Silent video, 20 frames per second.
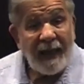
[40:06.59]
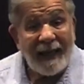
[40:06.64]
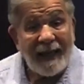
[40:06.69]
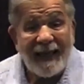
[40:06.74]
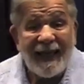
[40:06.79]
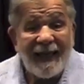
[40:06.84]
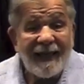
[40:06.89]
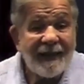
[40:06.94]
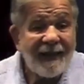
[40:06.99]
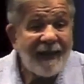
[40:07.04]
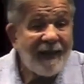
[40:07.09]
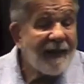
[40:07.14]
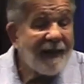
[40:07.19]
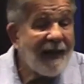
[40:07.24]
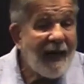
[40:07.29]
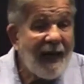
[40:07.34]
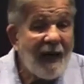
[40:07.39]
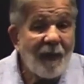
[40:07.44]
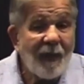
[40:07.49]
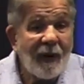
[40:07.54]
I can't tell
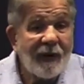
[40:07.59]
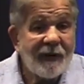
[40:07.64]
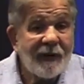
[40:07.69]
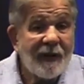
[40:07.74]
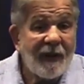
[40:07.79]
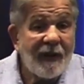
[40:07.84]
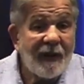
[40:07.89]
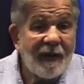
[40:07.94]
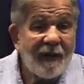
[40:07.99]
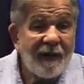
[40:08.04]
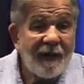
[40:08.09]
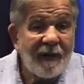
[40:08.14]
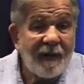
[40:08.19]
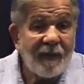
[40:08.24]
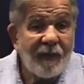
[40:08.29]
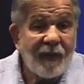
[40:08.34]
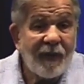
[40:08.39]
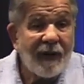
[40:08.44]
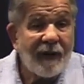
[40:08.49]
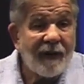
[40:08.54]
you how much
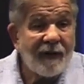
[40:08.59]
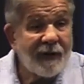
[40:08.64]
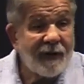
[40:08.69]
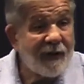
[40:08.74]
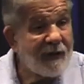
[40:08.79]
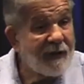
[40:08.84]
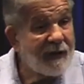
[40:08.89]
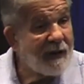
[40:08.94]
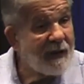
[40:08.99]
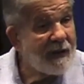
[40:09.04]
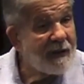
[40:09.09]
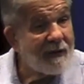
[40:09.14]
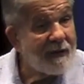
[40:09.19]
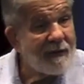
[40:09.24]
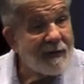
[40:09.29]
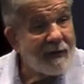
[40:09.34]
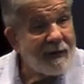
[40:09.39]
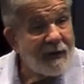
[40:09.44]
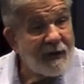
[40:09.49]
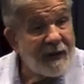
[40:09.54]
the brothers and
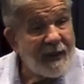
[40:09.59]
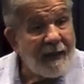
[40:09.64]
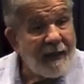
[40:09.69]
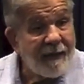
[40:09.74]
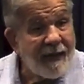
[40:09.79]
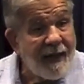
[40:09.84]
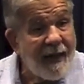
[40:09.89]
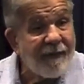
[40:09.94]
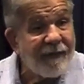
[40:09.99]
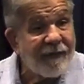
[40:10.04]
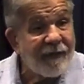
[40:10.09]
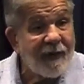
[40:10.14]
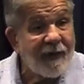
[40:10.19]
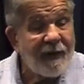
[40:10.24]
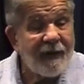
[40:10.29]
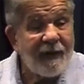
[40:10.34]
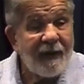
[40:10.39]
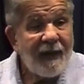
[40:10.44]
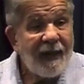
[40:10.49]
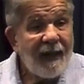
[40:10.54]
sisters in South
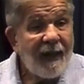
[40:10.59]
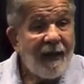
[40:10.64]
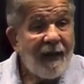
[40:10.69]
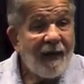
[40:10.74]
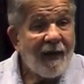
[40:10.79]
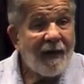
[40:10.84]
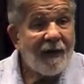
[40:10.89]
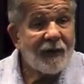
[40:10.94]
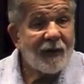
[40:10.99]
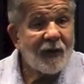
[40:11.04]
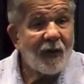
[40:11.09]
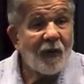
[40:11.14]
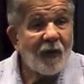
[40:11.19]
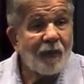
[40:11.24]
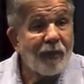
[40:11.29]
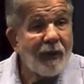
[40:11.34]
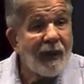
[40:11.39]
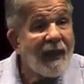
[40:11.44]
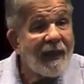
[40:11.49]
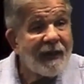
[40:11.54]
Africa are so
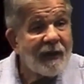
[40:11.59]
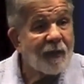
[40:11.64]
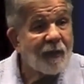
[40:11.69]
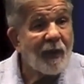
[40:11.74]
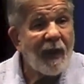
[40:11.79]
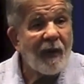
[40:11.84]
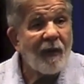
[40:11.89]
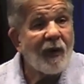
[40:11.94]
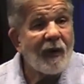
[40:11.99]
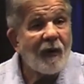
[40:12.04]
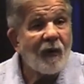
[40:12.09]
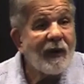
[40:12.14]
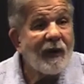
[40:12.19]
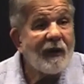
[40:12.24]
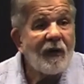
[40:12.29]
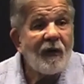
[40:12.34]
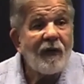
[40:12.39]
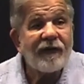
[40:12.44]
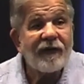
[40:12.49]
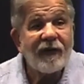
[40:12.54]
blessed by what we
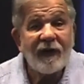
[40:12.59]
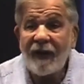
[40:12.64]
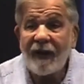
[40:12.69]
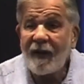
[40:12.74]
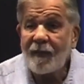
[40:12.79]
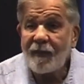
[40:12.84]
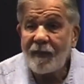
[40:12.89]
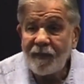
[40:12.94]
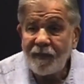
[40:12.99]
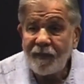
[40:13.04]
do for them.